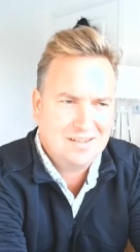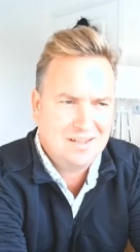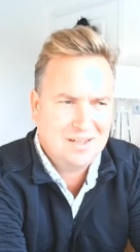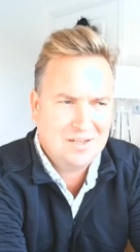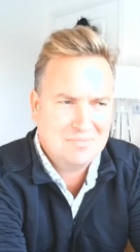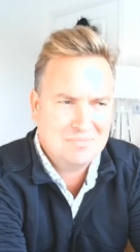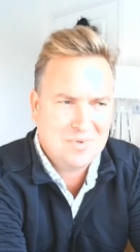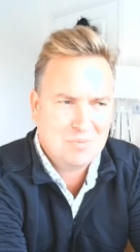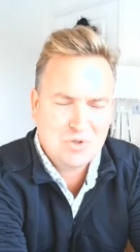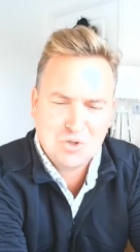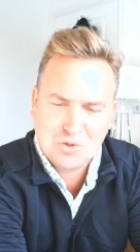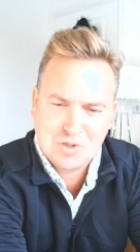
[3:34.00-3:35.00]
Um,
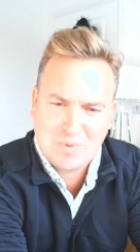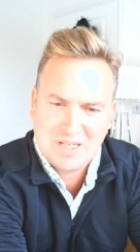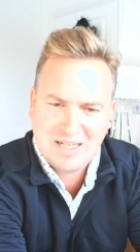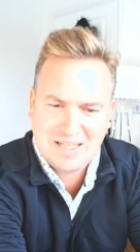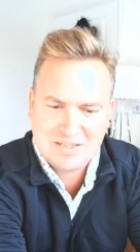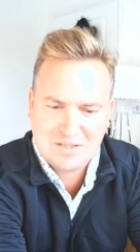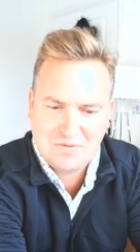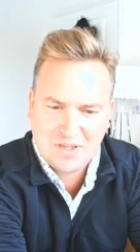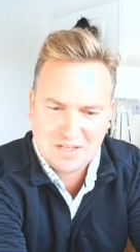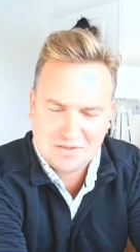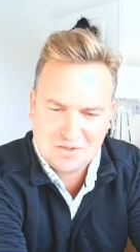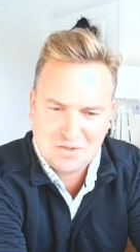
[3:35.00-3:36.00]
I'm sure there'll be a list of
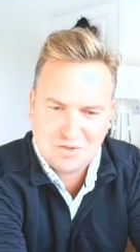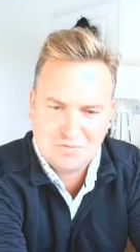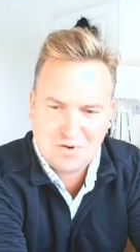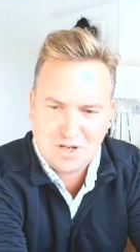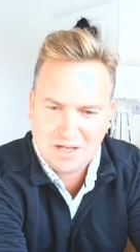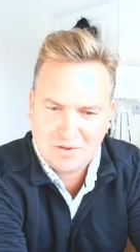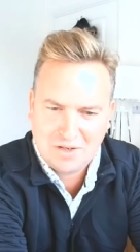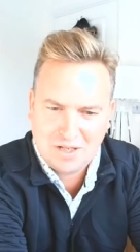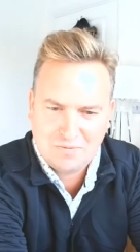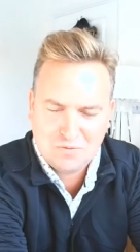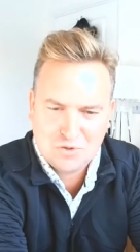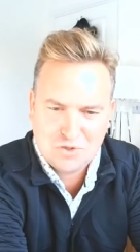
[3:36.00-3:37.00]
things that you could write on
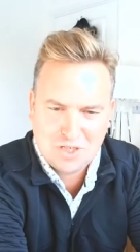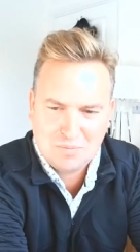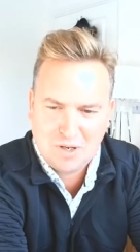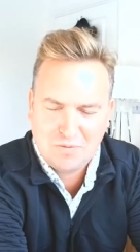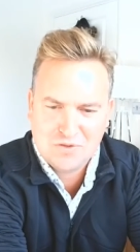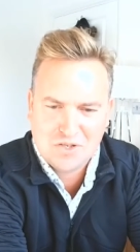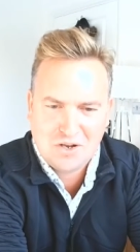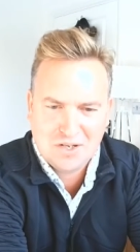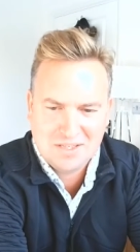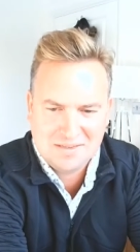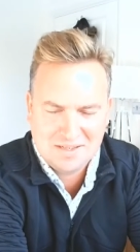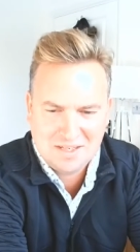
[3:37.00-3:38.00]
an A4 sheet, both
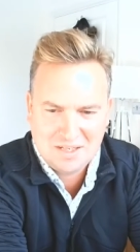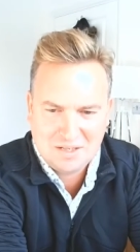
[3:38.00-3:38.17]
sides.